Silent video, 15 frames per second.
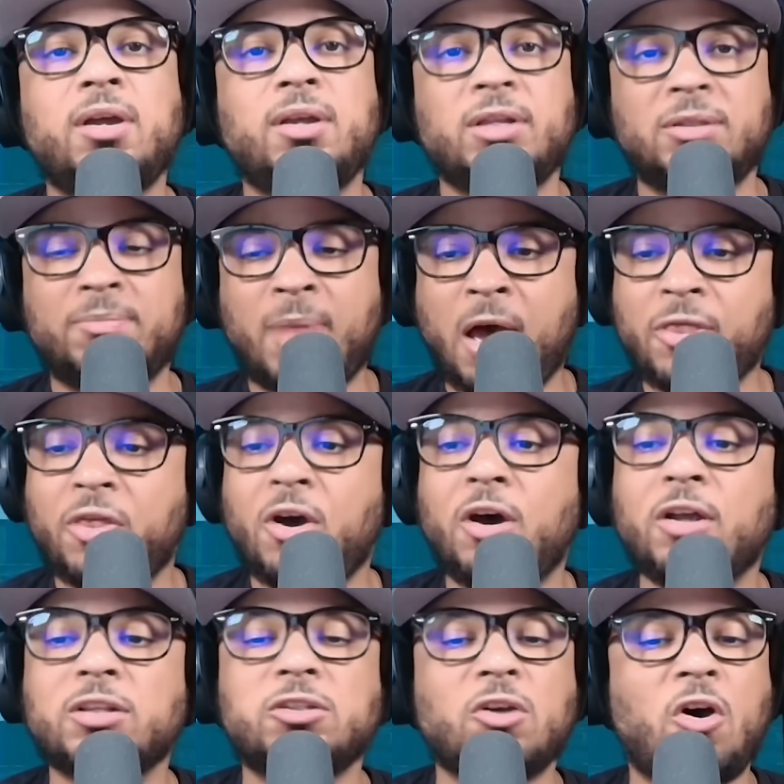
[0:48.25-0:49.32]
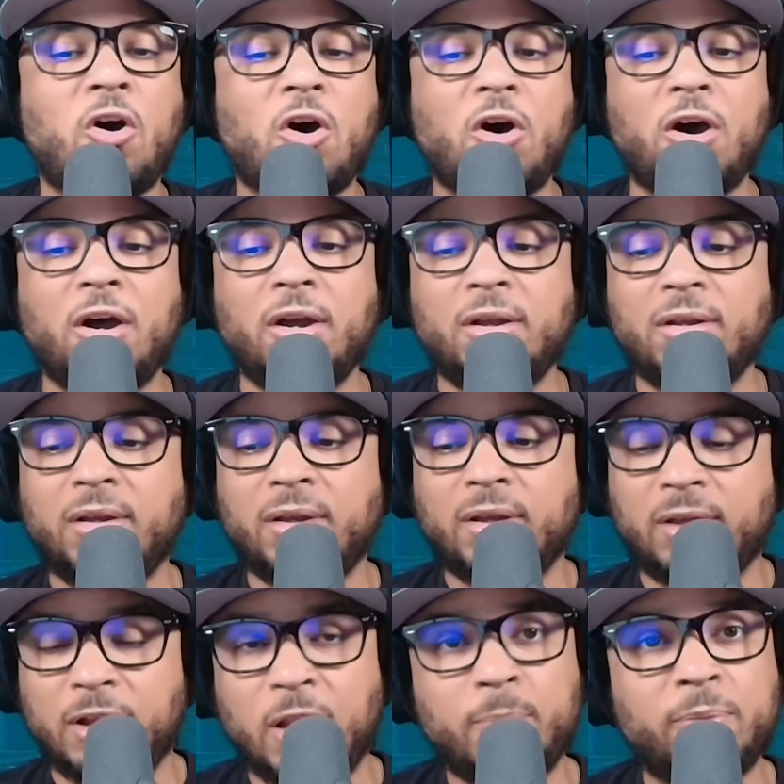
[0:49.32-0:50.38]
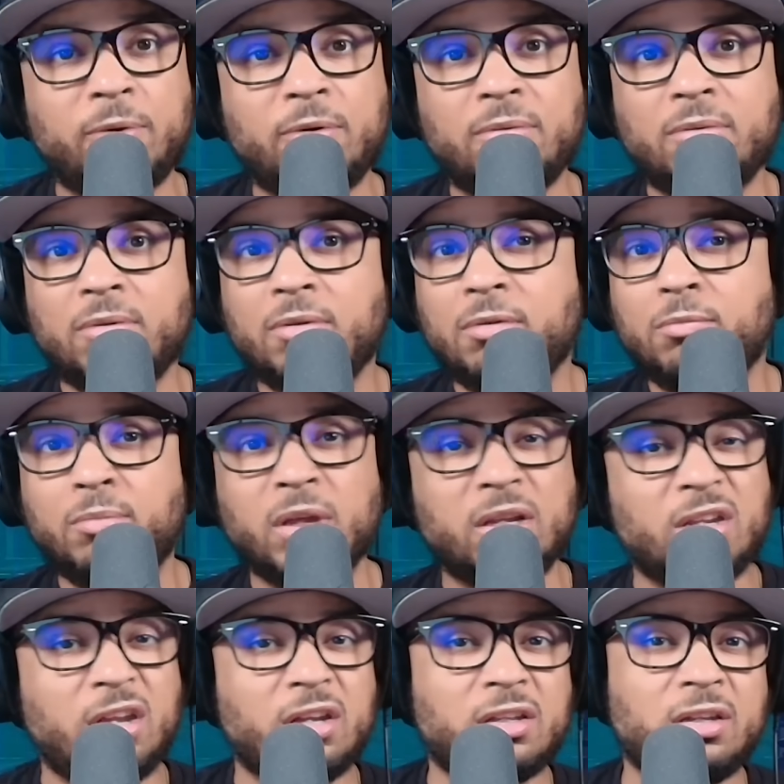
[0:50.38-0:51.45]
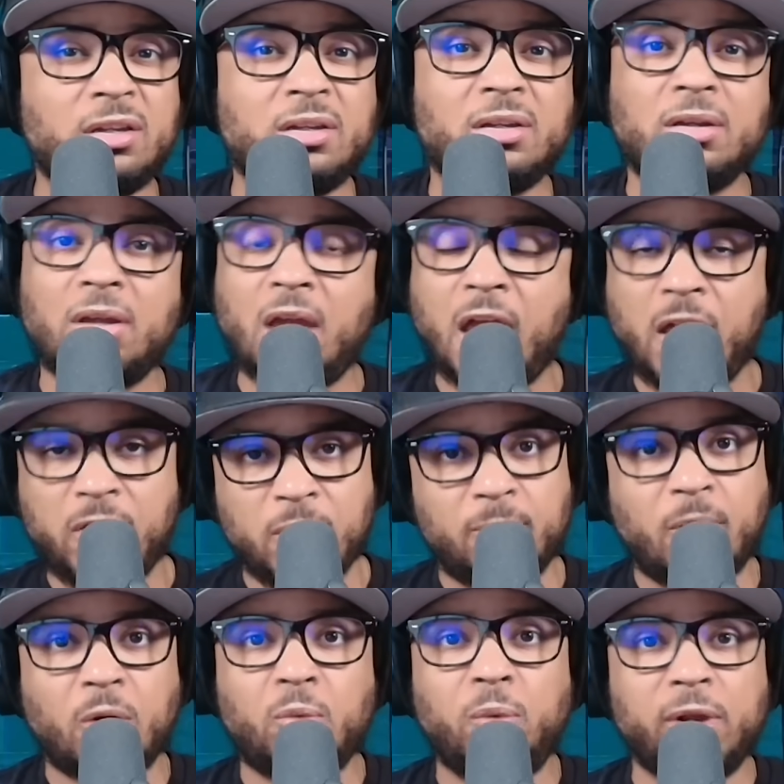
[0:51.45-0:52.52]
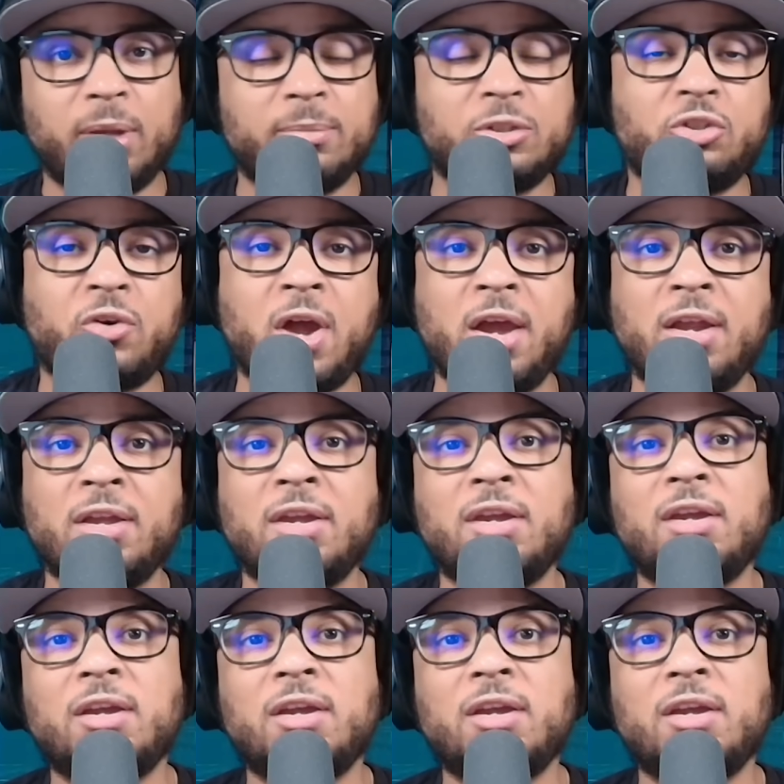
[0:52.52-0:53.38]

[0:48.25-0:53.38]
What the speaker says: It's my thoughts on Knipple, McNeely, and the Mark Williams trade.